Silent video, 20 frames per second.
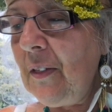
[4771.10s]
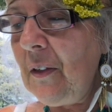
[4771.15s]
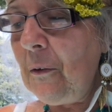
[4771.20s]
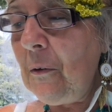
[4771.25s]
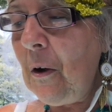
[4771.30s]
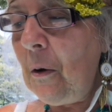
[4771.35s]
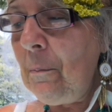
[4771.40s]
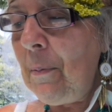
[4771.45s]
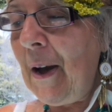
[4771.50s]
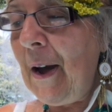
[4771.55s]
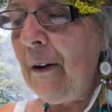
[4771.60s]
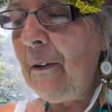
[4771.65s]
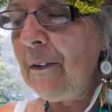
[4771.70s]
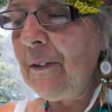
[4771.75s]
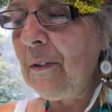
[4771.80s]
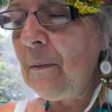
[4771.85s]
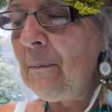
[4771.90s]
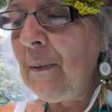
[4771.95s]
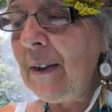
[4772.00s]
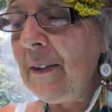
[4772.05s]
their own
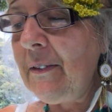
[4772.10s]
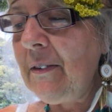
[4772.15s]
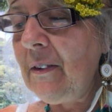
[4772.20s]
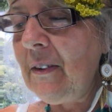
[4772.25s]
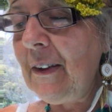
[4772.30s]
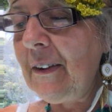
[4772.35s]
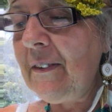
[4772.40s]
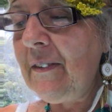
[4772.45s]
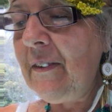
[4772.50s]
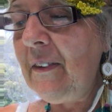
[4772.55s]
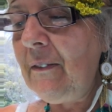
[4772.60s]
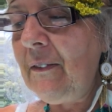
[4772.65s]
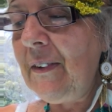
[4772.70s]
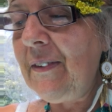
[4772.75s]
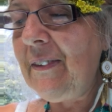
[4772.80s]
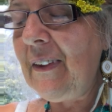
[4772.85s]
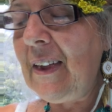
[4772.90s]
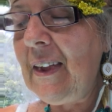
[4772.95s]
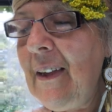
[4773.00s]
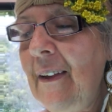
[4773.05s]
powers and mental
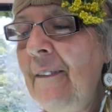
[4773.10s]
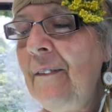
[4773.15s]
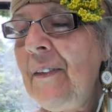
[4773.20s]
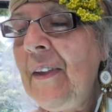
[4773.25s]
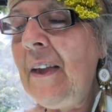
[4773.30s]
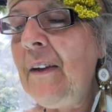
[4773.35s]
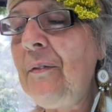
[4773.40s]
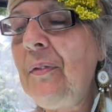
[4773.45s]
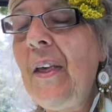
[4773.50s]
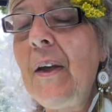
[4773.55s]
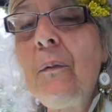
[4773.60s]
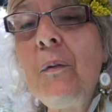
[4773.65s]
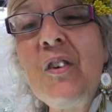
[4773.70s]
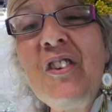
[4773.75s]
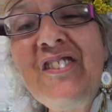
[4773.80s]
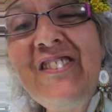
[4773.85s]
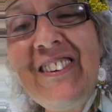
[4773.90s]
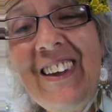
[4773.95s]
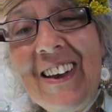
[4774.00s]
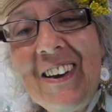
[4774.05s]
activity. If they
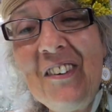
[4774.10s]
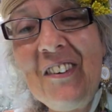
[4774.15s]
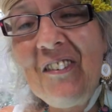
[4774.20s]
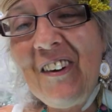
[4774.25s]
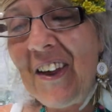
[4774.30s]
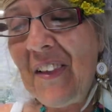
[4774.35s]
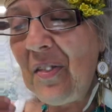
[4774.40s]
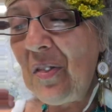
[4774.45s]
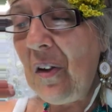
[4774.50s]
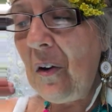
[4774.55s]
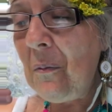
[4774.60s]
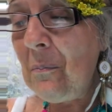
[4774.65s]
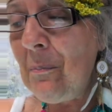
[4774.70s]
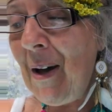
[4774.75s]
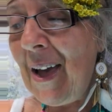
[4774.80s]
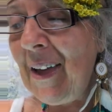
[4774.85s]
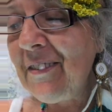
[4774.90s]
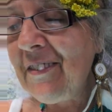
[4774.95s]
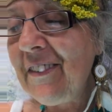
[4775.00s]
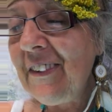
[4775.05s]
would generate their
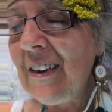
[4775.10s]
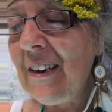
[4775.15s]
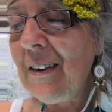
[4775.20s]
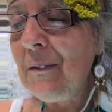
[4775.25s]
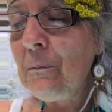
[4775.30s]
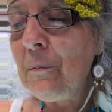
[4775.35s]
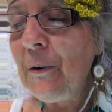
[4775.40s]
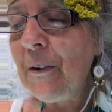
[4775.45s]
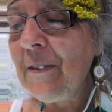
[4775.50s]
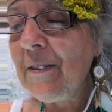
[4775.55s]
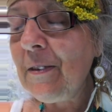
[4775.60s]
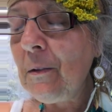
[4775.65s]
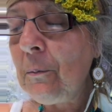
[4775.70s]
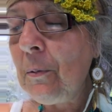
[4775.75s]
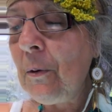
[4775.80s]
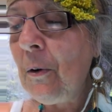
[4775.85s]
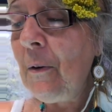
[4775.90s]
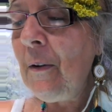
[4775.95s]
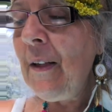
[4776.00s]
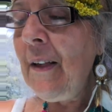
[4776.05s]
masculine
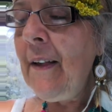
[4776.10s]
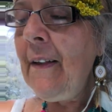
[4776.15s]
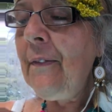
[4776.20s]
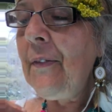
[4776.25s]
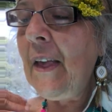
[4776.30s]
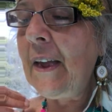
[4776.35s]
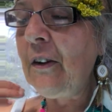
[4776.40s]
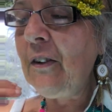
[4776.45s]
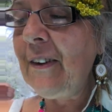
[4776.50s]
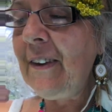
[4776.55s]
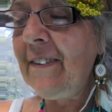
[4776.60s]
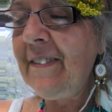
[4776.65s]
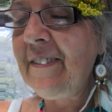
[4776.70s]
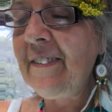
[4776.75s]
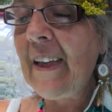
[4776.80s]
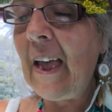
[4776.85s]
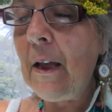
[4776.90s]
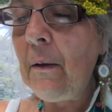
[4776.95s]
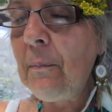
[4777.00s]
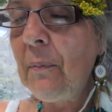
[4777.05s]
principle, they could
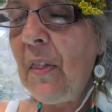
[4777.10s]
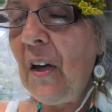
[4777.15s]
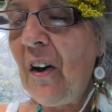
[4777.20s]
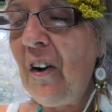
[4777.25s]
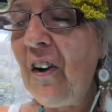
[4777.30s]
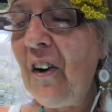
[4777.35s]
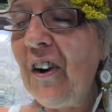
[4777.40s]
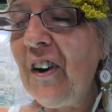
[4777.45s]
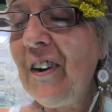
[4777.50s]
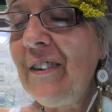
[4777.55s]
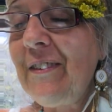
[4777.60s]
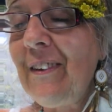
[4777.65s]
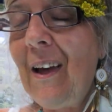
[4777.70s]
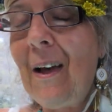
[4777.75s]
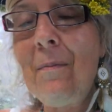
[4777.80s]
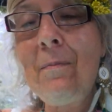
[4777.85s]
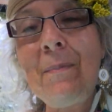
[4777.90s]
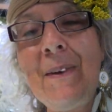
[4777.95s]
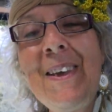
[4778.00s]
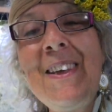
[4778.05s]
escape the herd
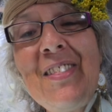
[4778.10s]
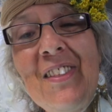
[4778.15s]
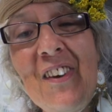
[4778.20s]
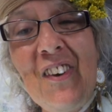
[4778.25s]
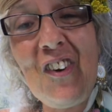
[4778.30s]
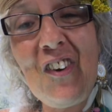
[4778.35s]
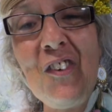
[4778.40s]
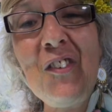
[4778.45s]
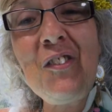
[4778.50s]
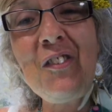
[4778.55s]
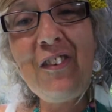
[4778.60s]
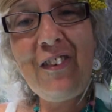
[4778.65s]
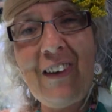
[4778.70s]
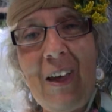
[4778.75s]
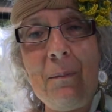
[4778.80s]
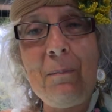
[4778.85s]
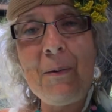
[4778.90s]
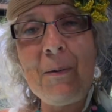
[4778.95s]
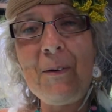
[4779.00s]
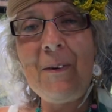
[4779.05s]
and be their own
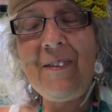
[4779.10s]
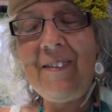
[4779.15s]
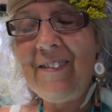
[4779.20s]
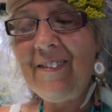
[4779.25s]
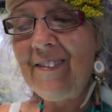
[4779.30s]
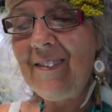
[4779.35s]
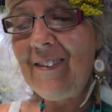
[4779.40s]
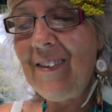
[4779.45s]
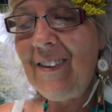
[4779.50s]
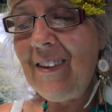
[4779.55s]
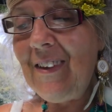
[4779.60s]
shepherds.